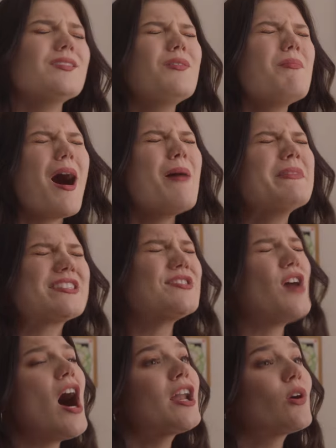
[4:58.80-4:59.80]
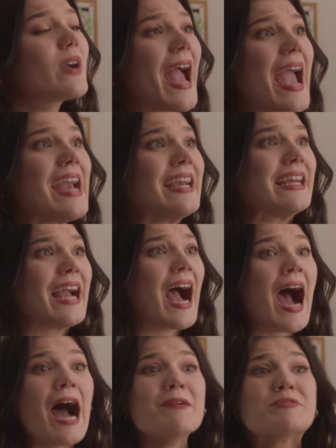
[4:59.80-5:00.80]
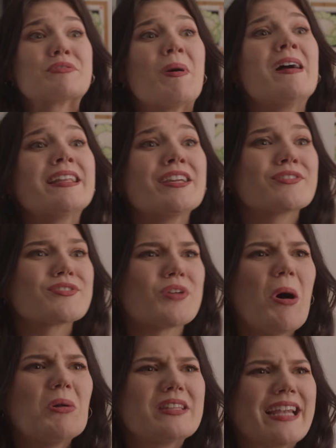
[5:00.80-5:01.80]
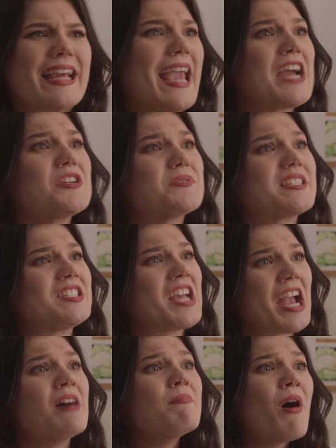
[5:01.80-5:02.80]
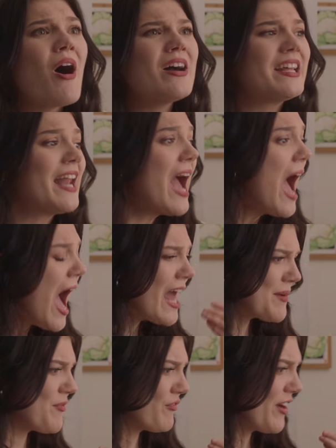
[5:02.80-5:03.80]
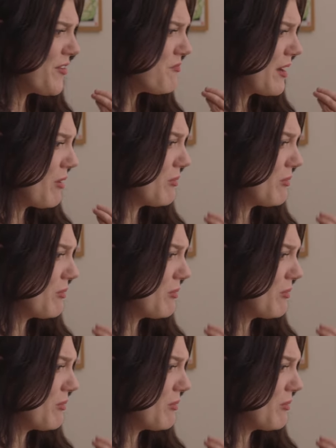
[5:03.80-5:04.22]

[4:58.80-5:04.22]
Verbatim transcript: No, mom, it's not okay. I'm 20 years old and I can't use a tampon and, and I'm afraid of my